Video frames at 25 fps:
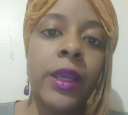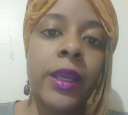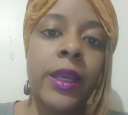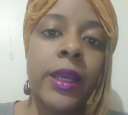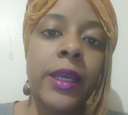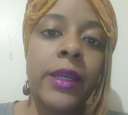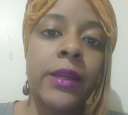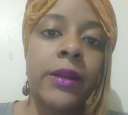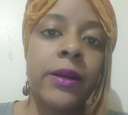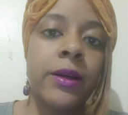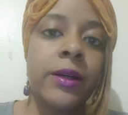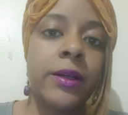
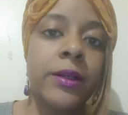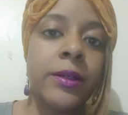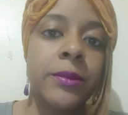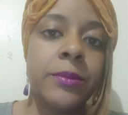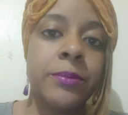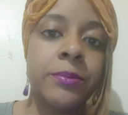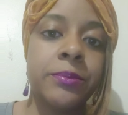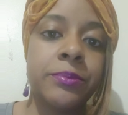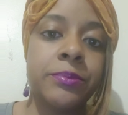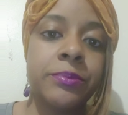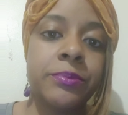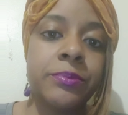
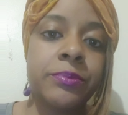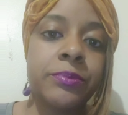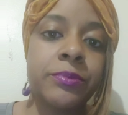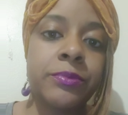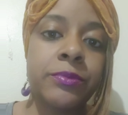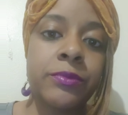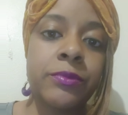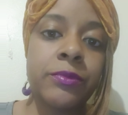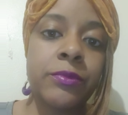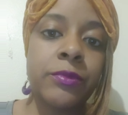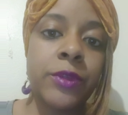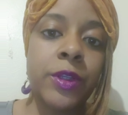And,
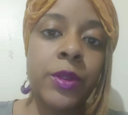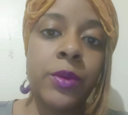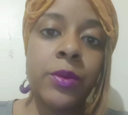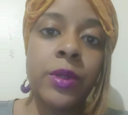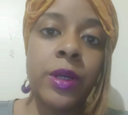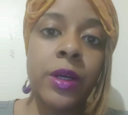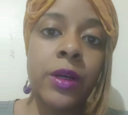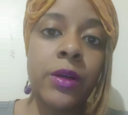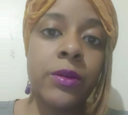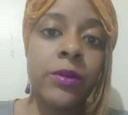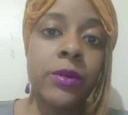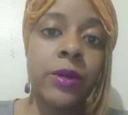you
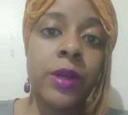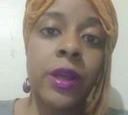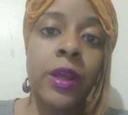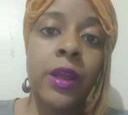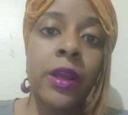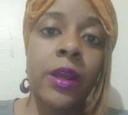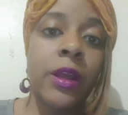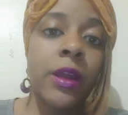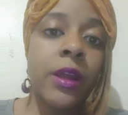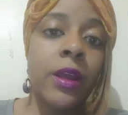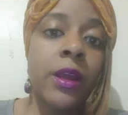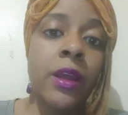know,
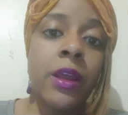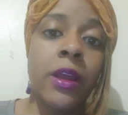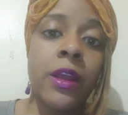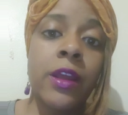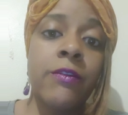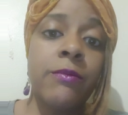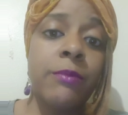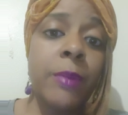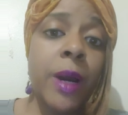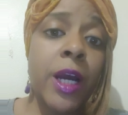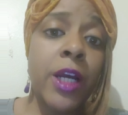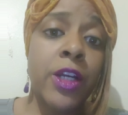
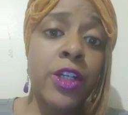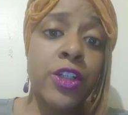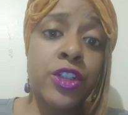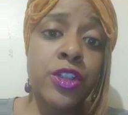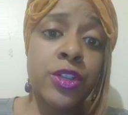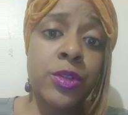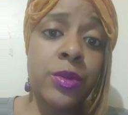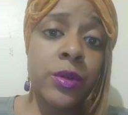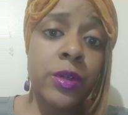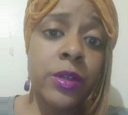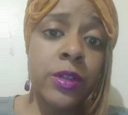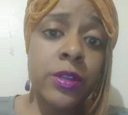if my
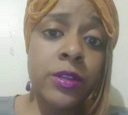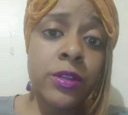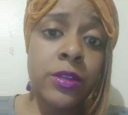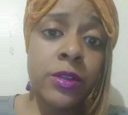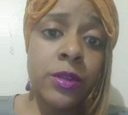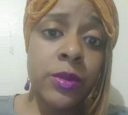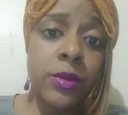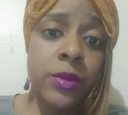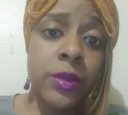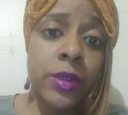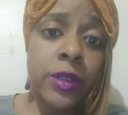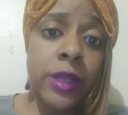insurance
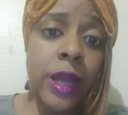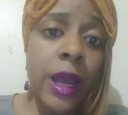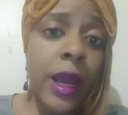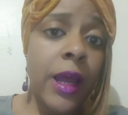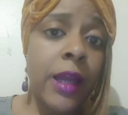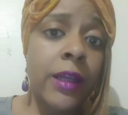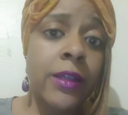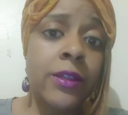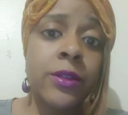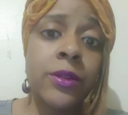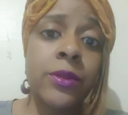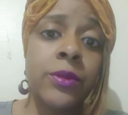do it,
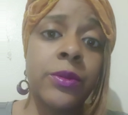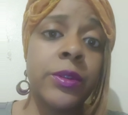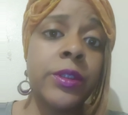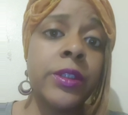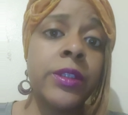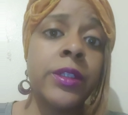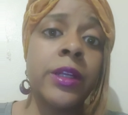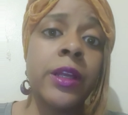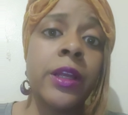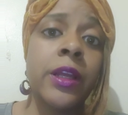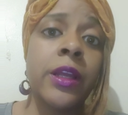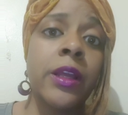I do
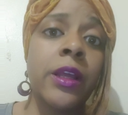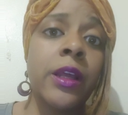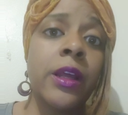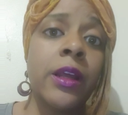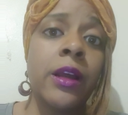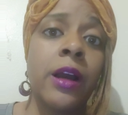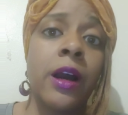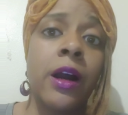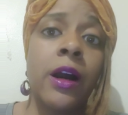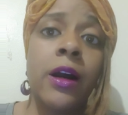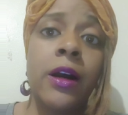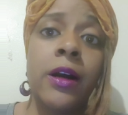it.
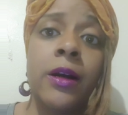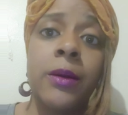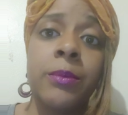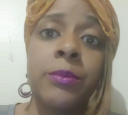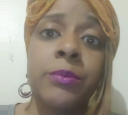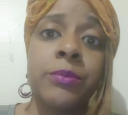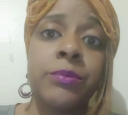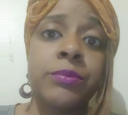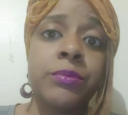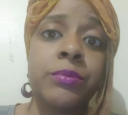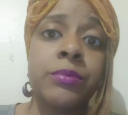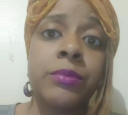
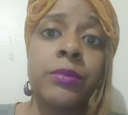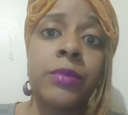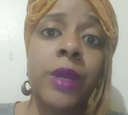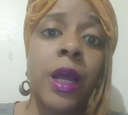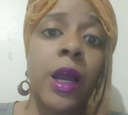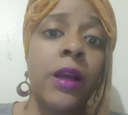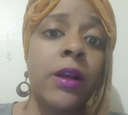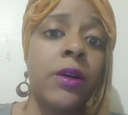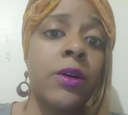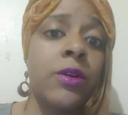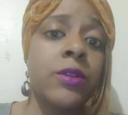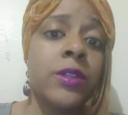
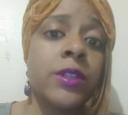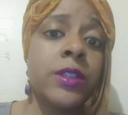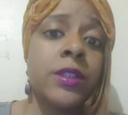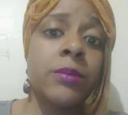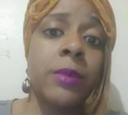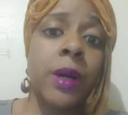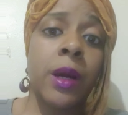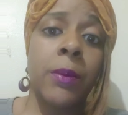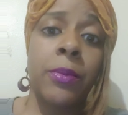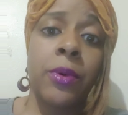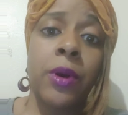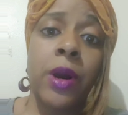I go
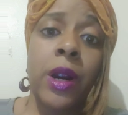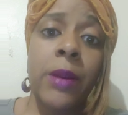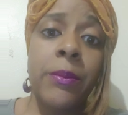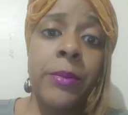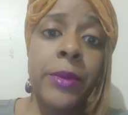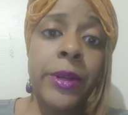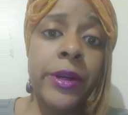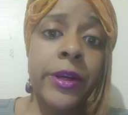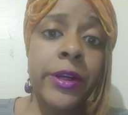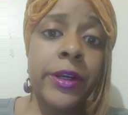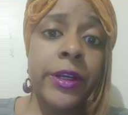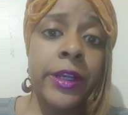see my
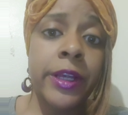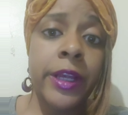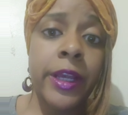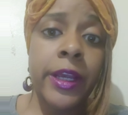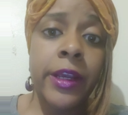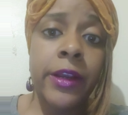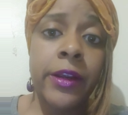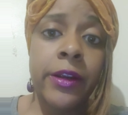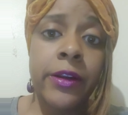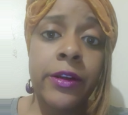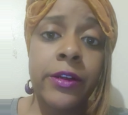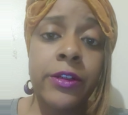primary
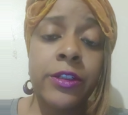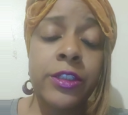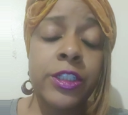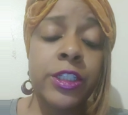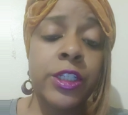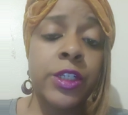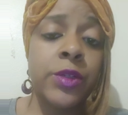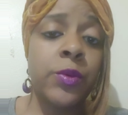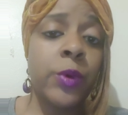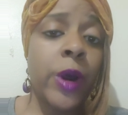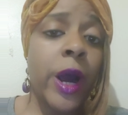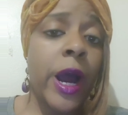care,
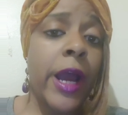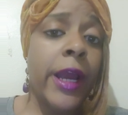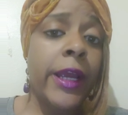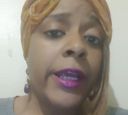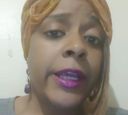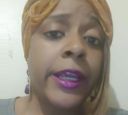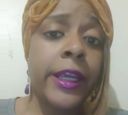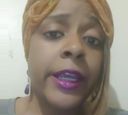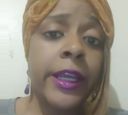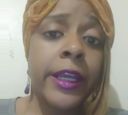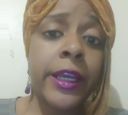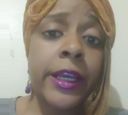
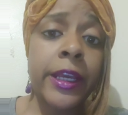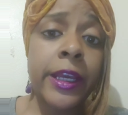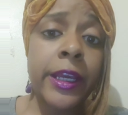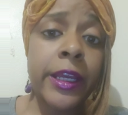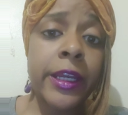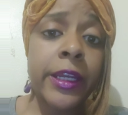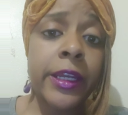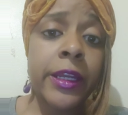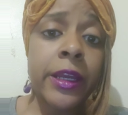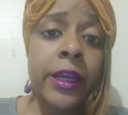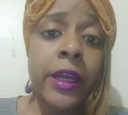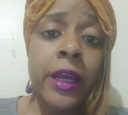
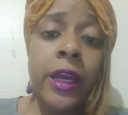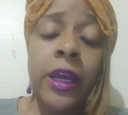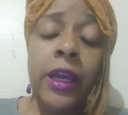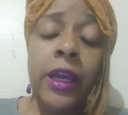GYN,